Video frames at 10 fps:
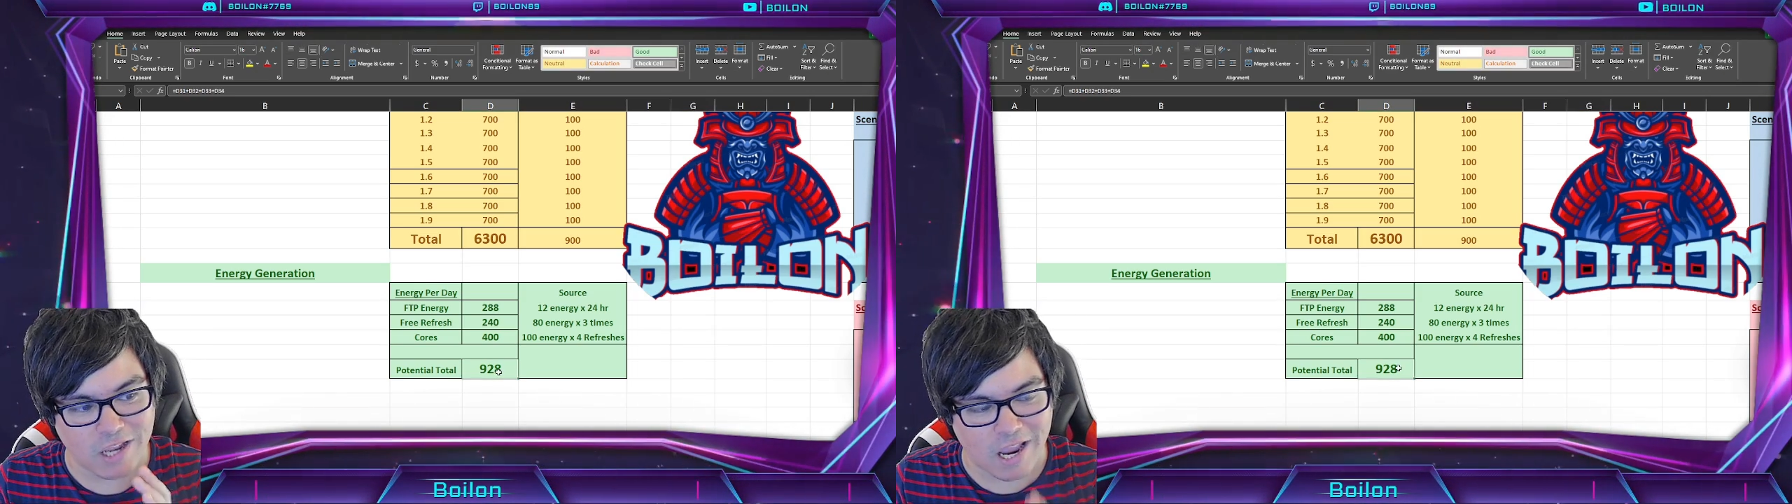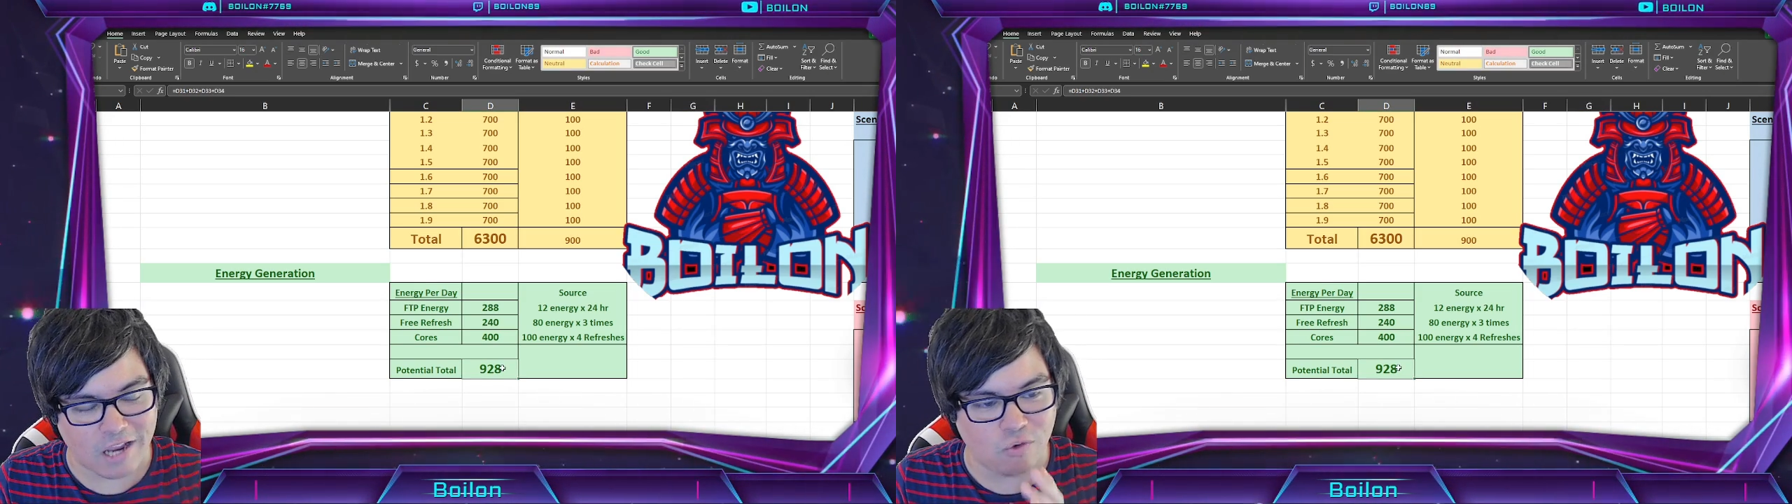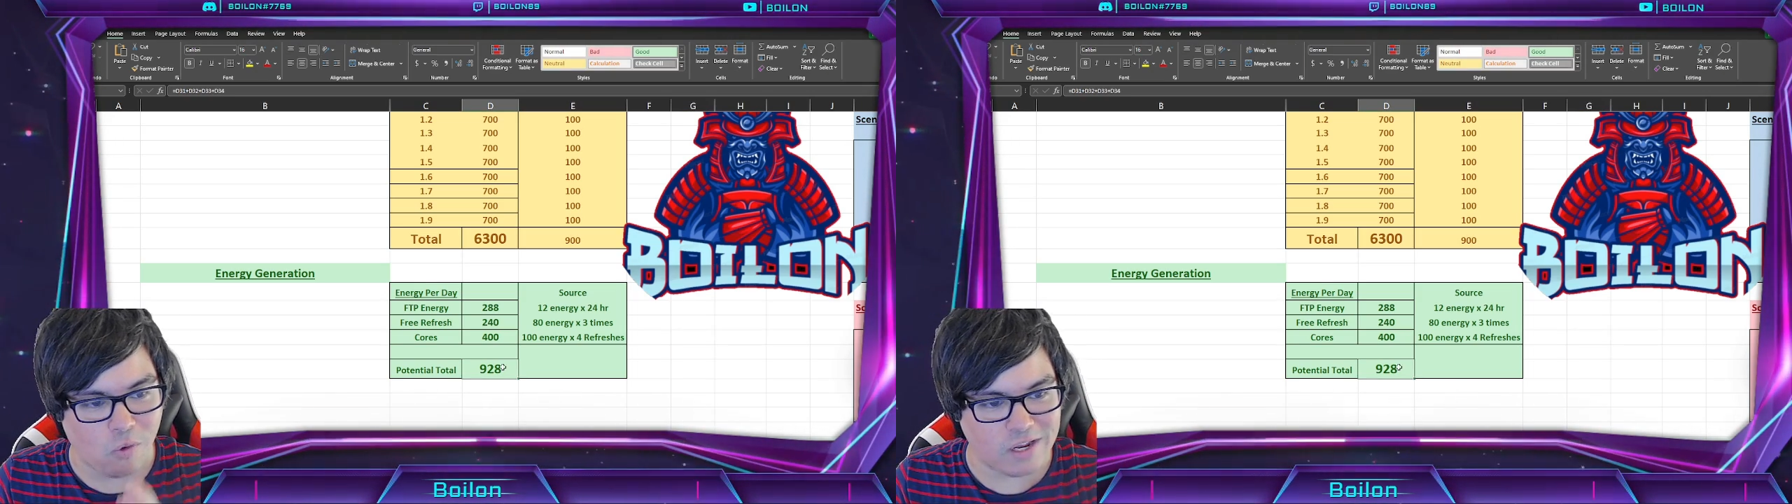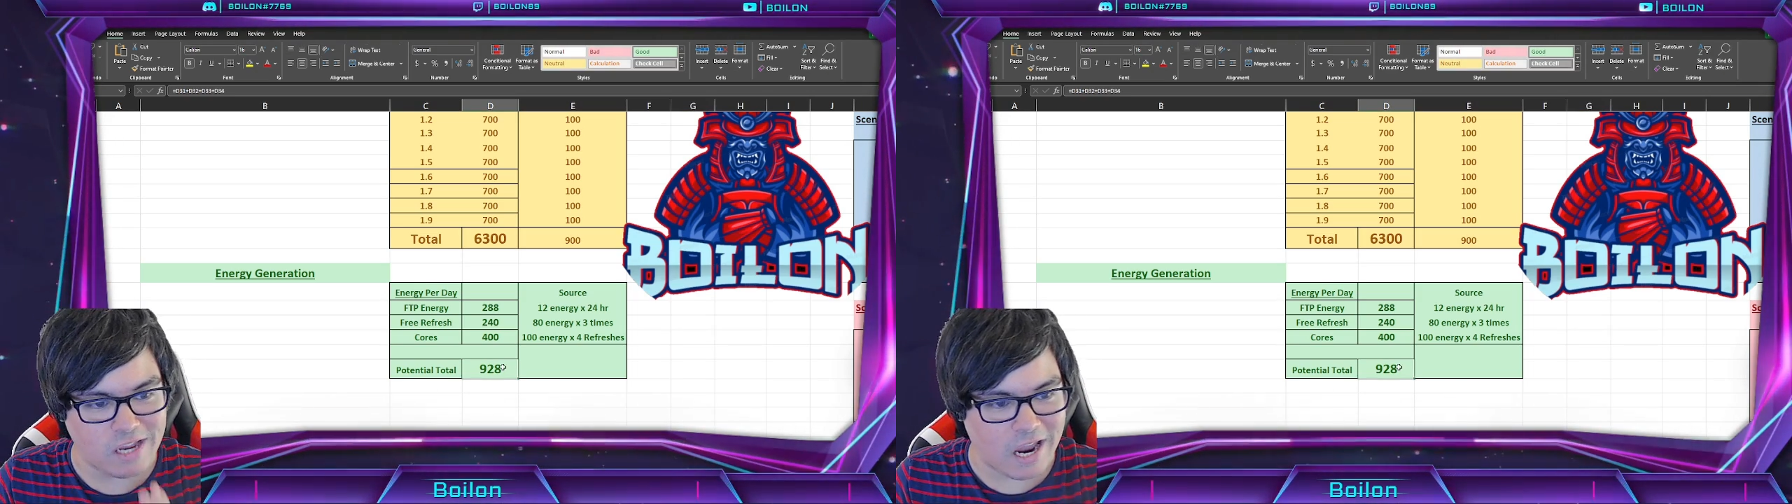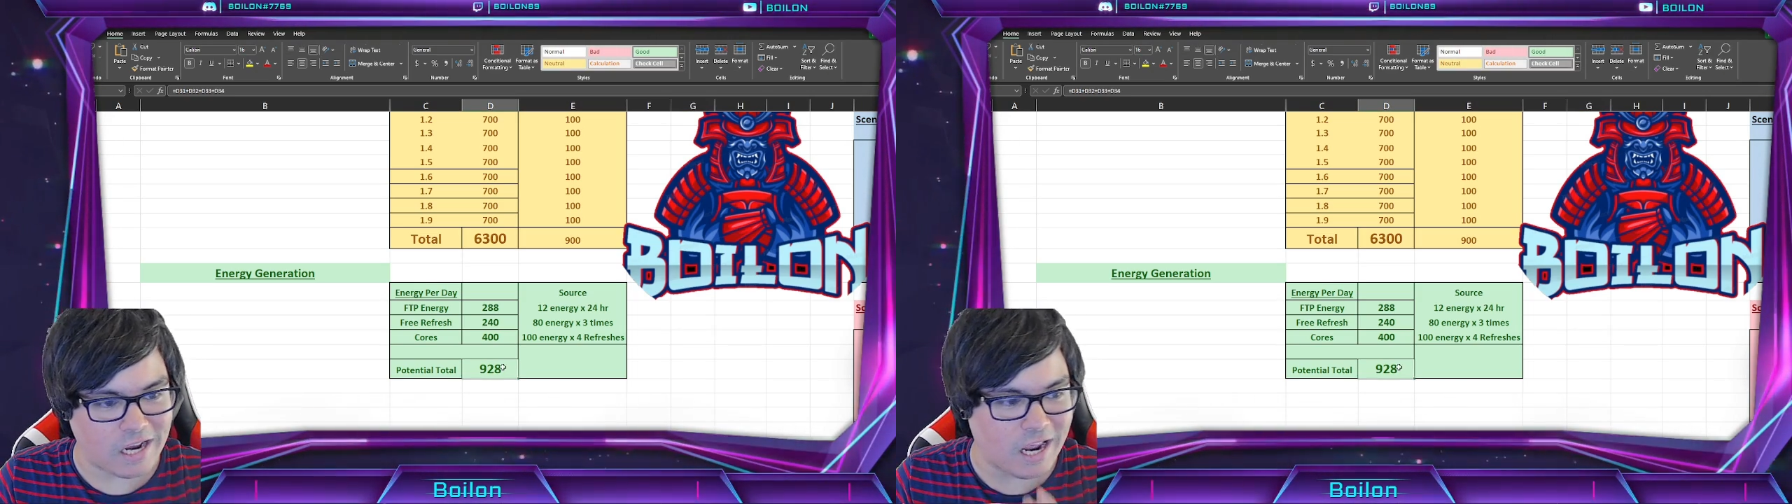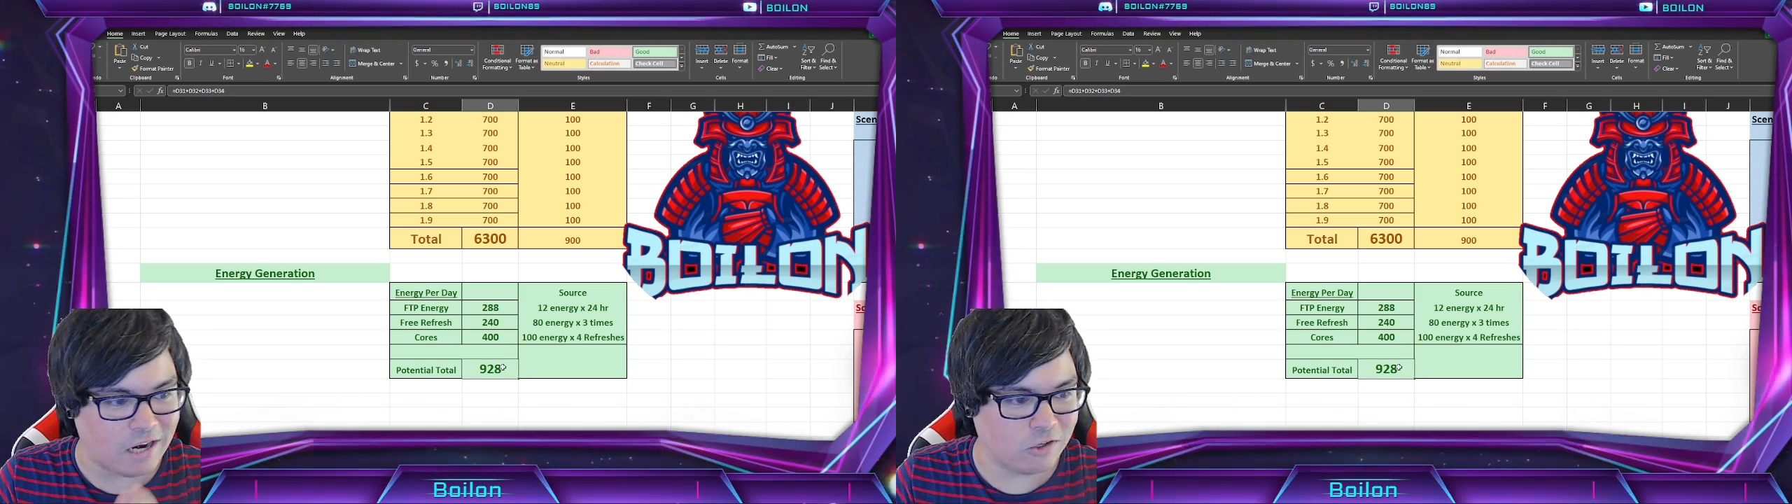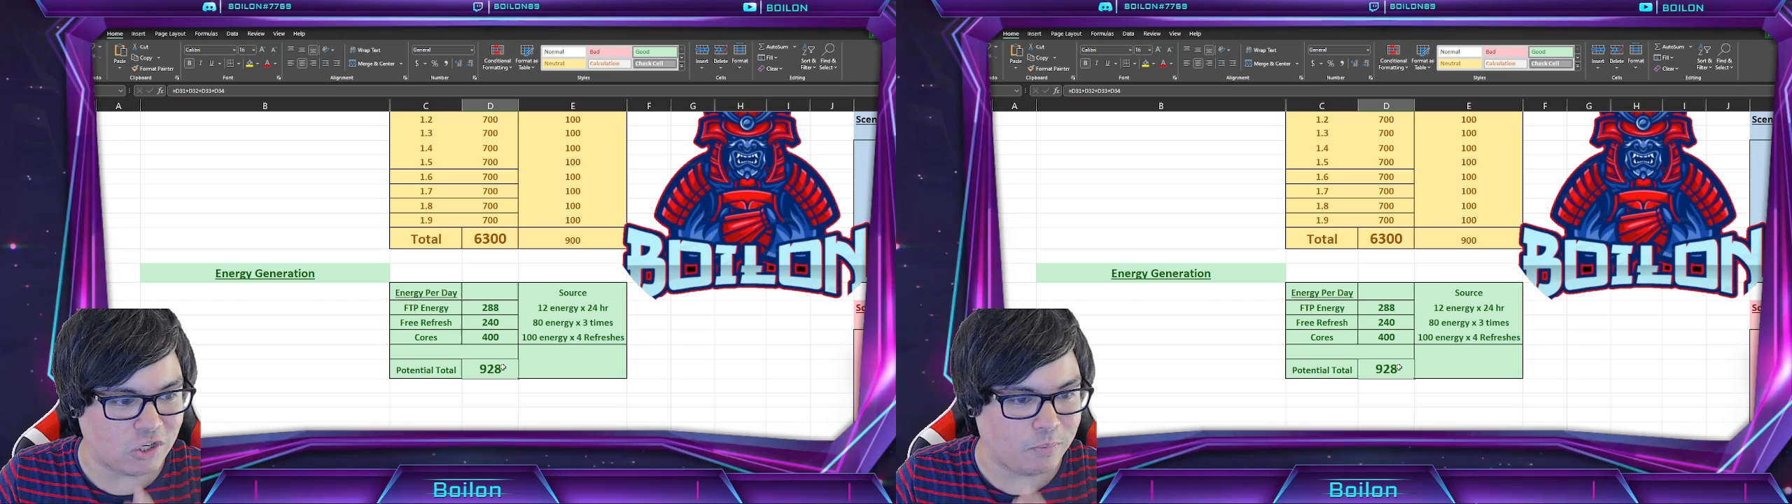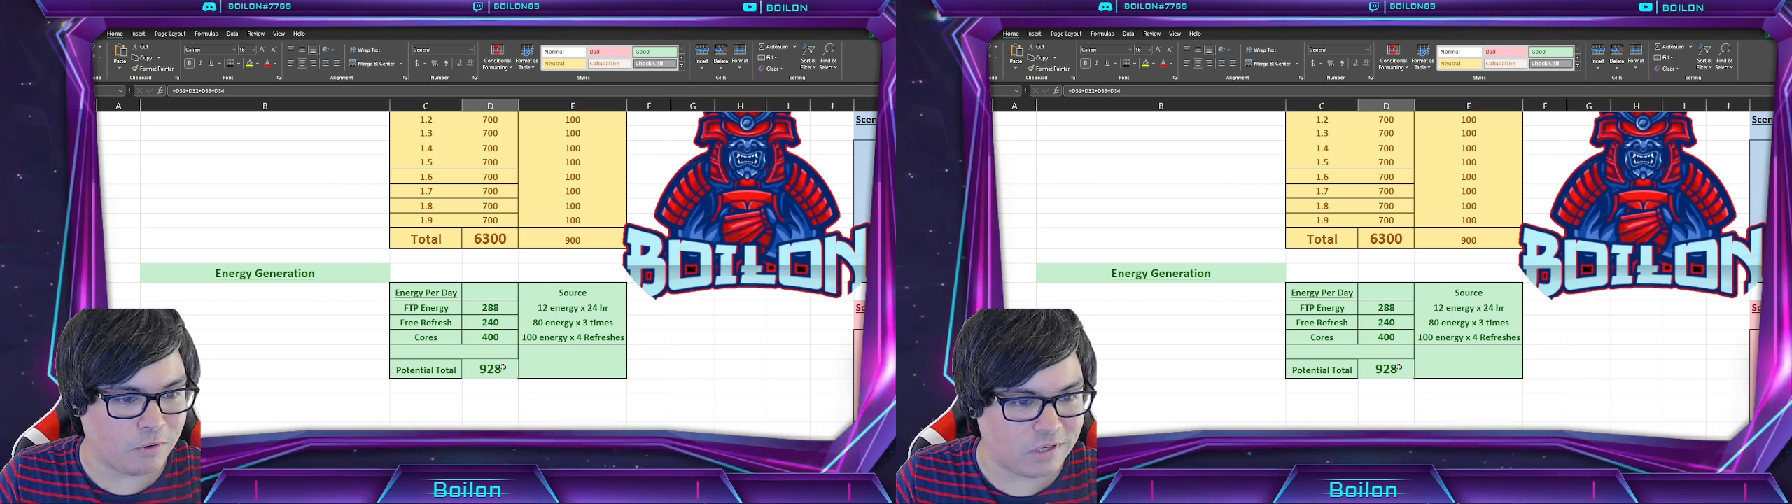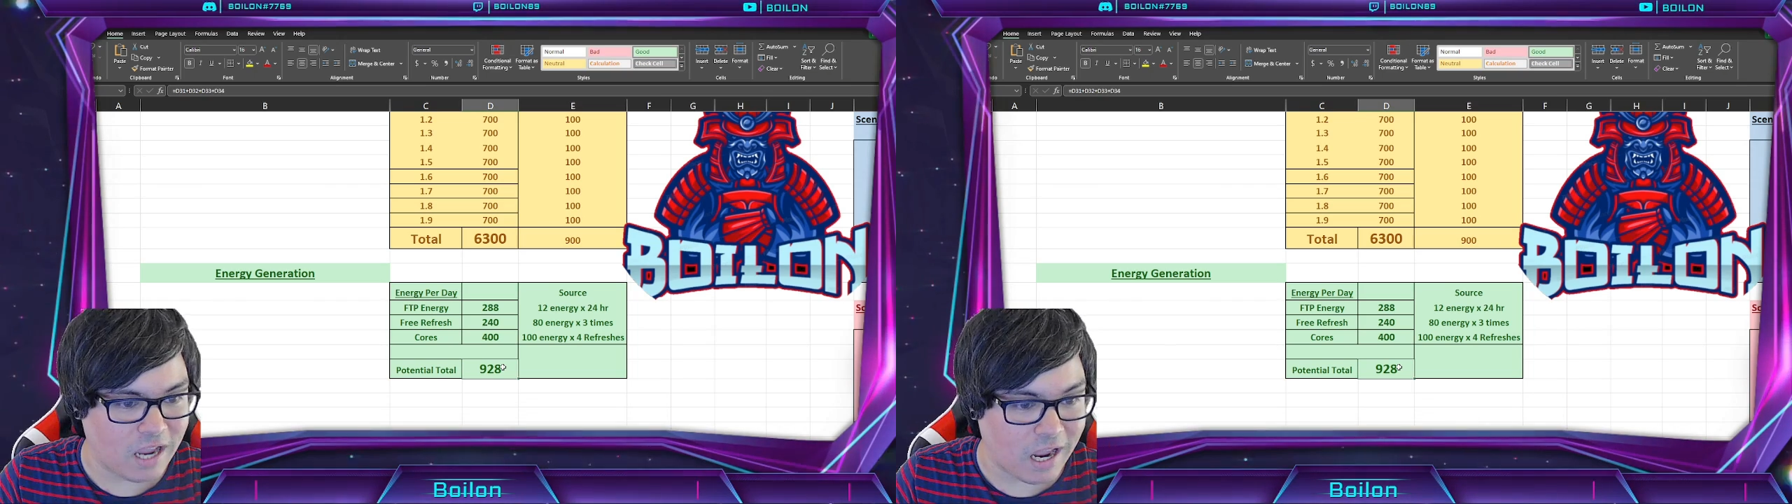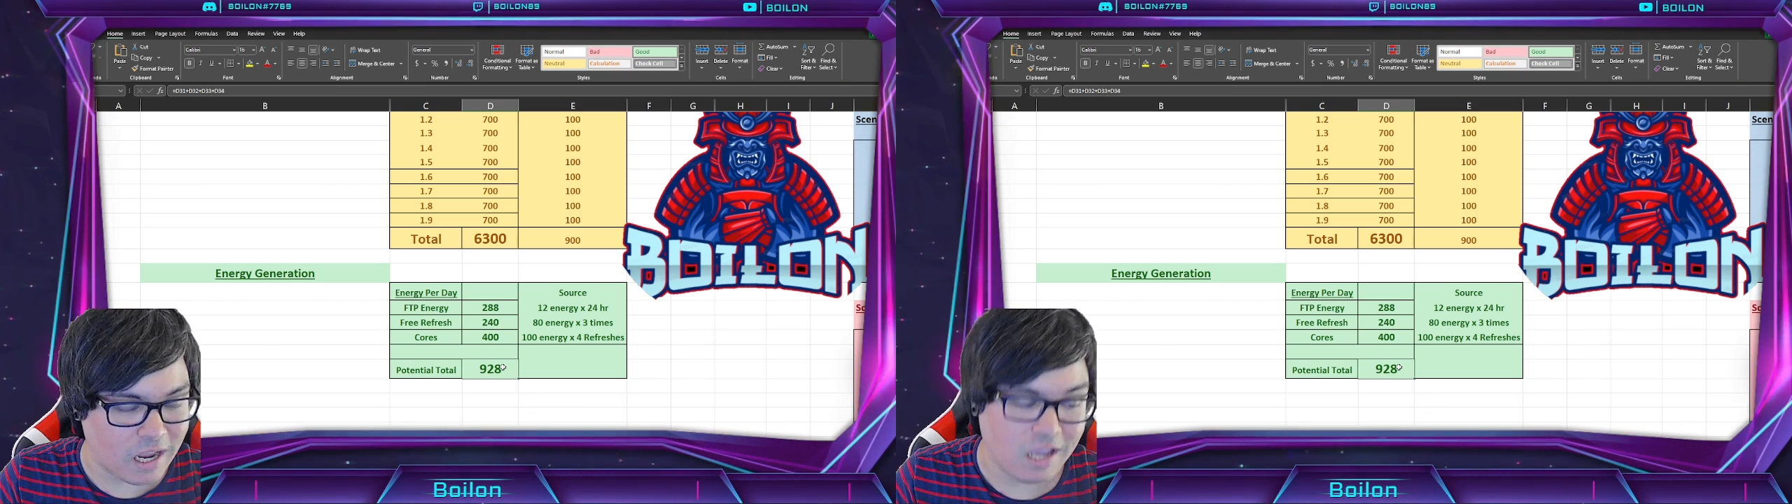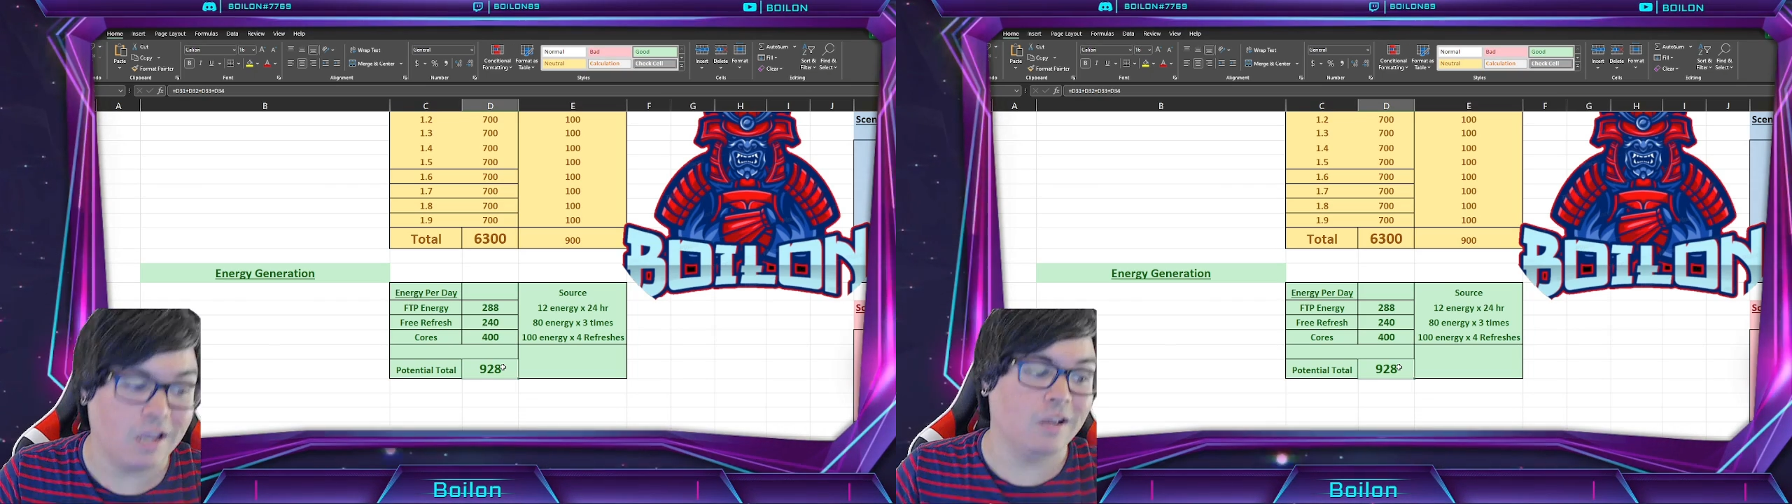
128 energy per day.